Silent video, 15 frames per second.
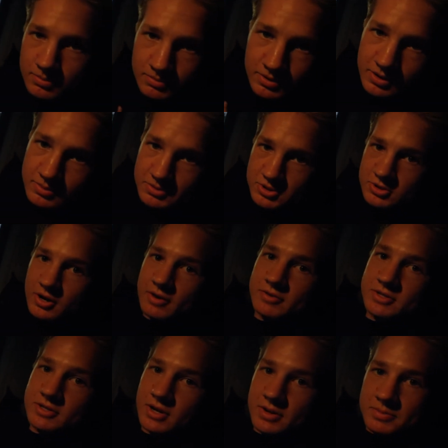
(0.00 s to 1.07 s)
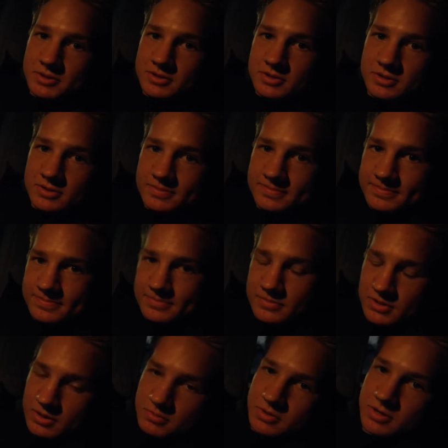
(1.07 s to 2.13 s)
My name is Travis Simons.
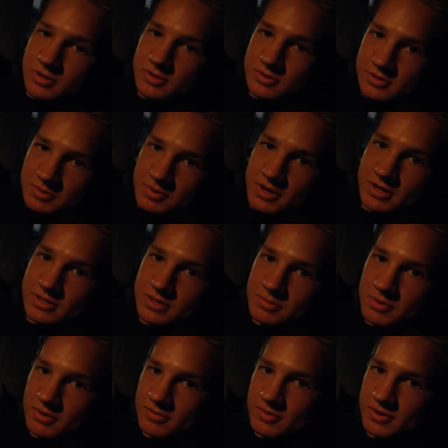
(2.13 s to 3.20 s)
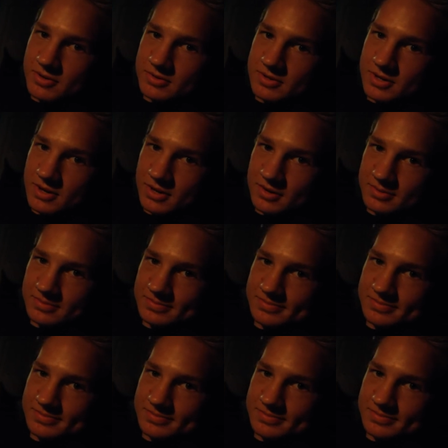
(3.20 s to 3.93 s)
I'm gonna do some ASMR for you today.